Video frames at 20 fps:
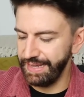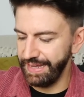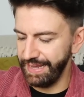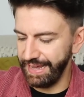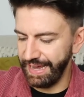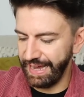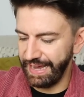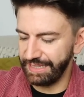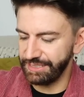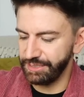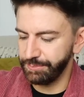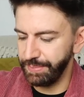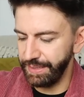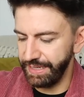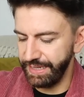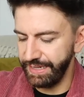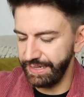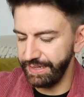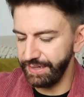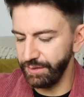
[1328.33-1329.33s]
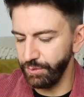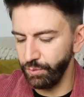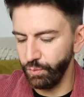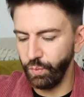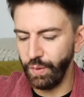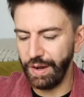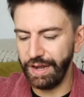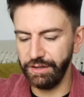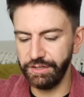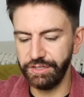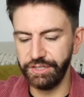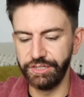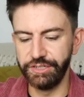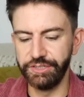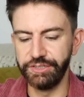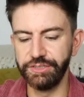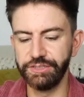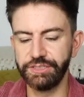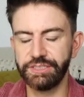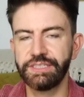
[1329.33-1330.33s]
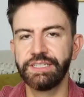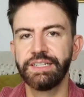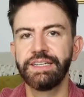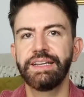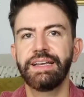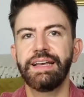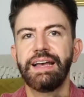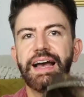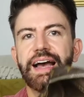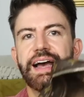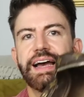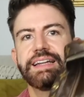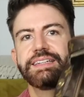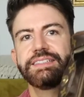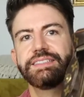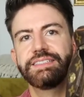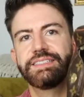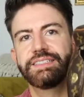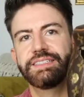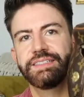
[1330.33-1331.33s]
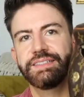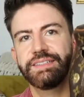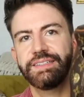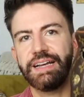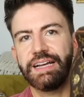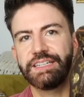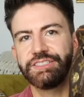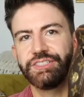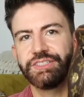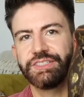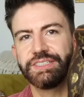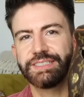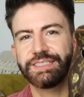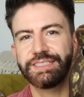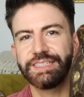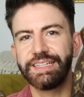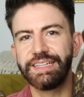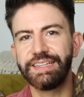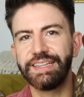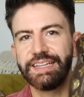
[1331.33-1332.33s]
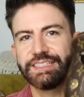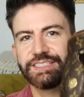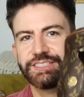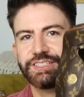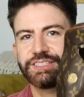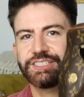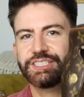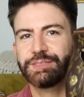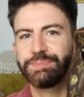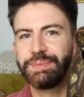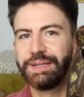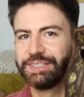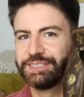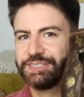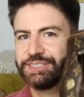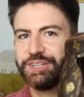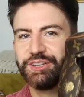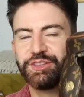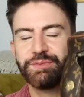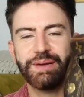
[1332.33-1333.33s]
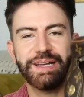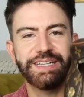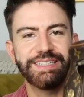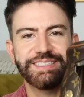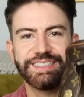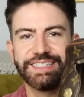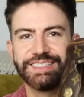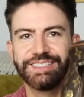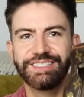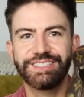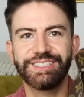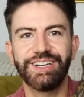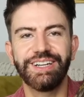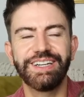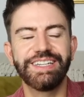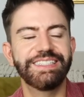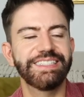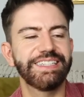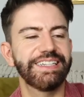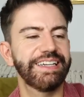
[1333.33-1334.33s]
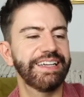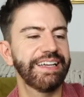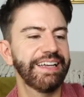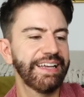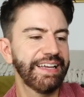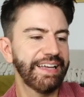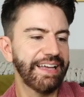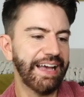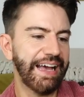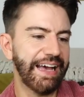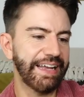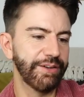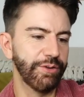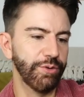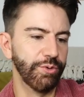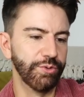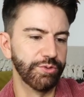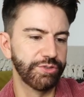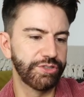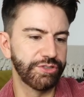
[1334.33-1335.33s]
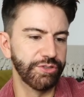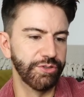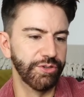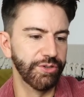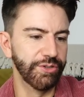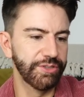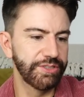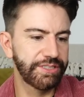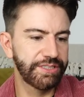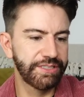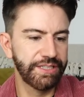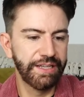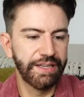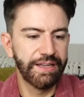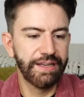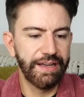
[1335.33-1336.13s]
It has been well used, and as you can see, there's spilt toothpaste inside it and all sorts.